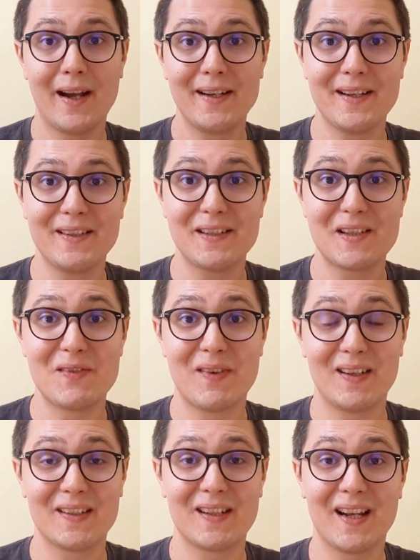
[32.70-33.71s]
Hi there, this is
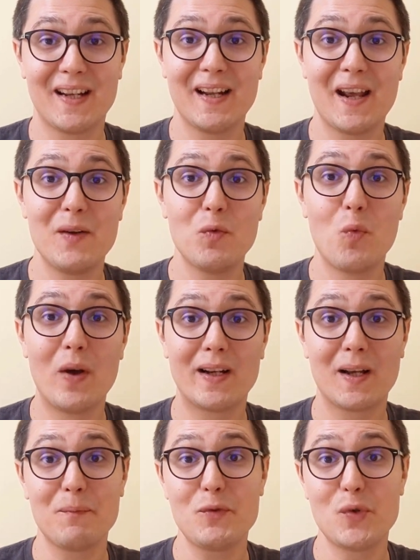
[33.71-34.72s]
Valentin and
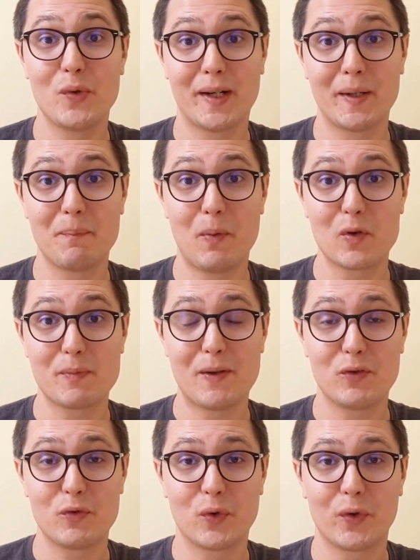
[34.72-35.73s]
welcome to another
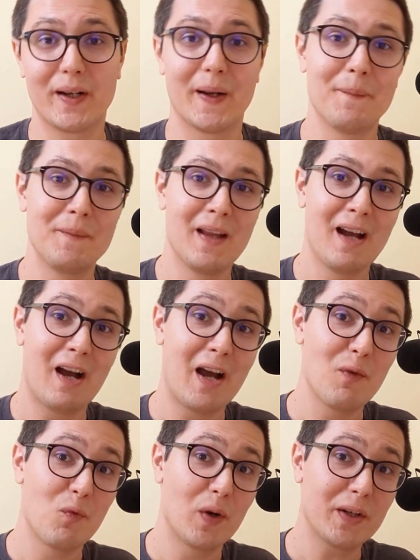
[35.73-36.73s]
Postman tutorial.
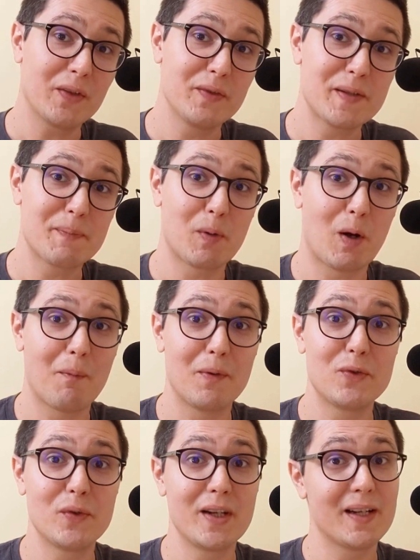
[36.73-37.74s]
I've worked on this
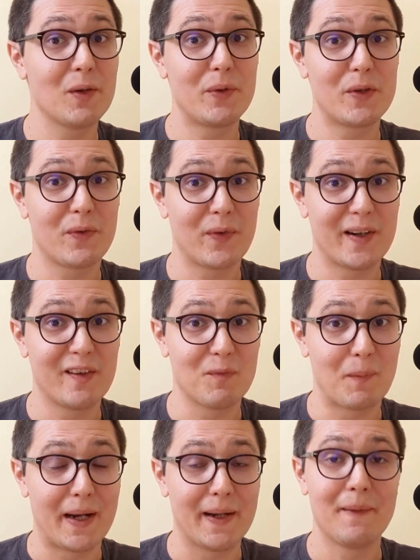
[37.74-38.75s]
problem together with a friend
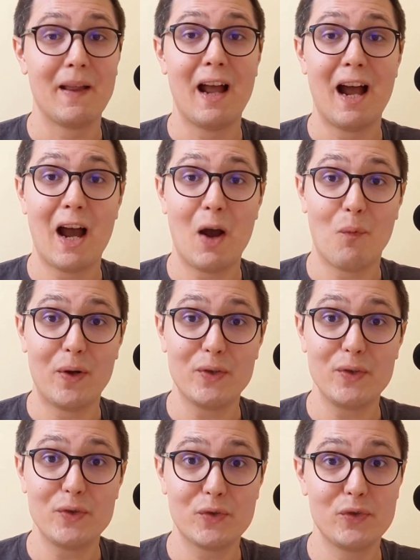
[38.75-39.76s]
of mine. I want
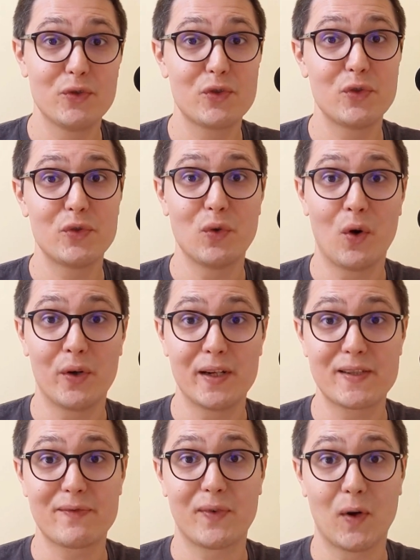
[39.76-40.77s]
to introduce you to
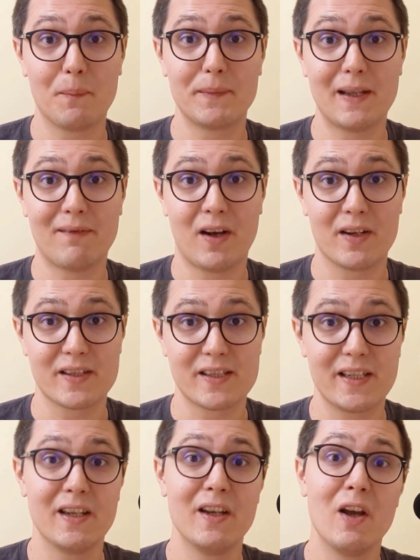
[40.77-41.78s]
Orest from
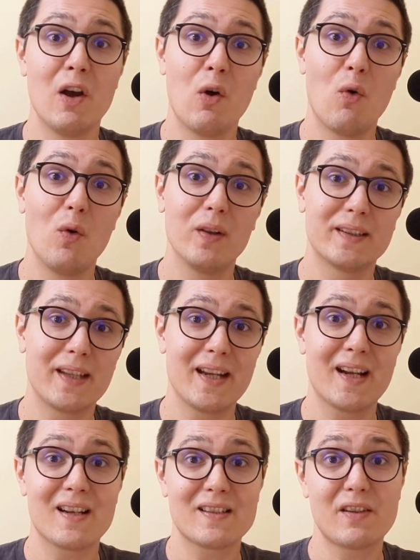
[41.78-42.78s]
DevOdyssey, who will
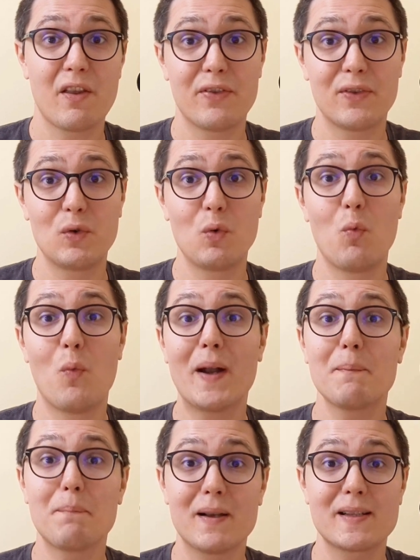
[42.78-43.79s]
take us through
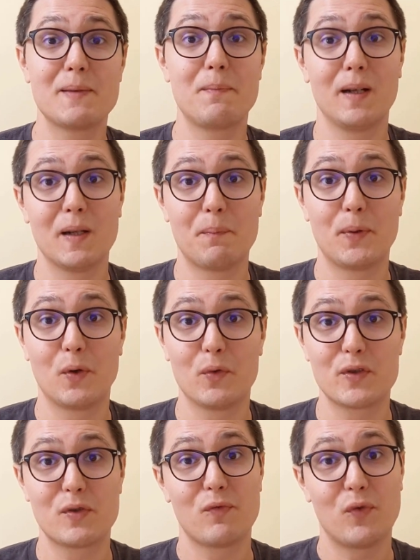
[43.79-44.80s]
one possible
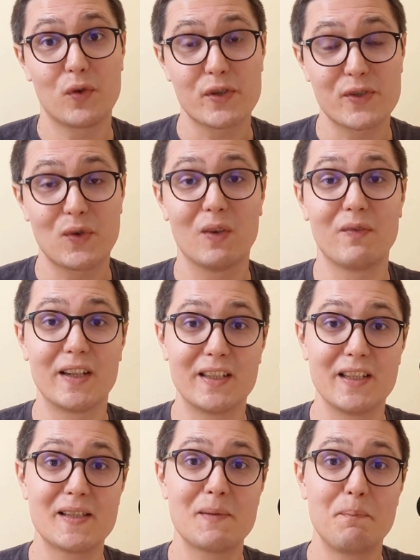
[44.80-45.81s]
approach for
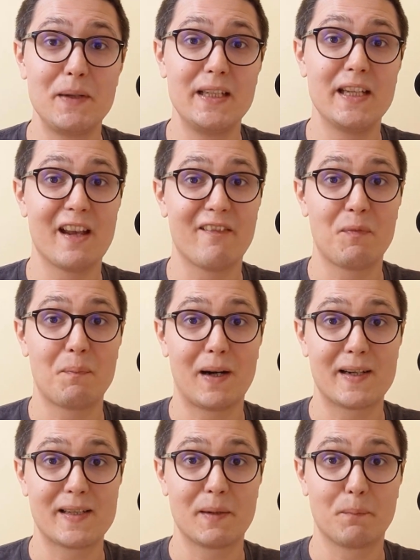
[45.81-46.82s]
solving this PDF
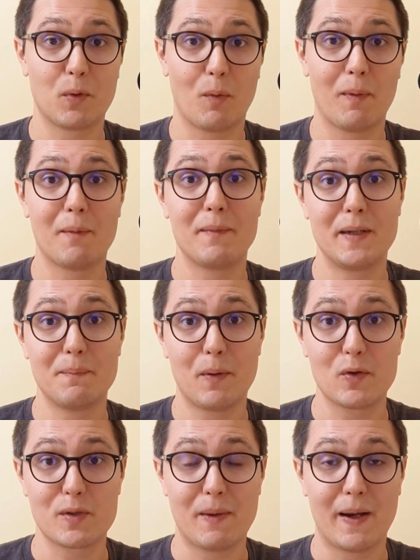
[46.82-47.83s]
parsing problem in
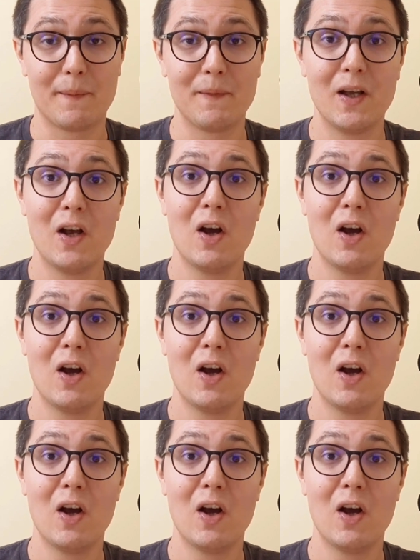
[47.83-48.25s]
Postman.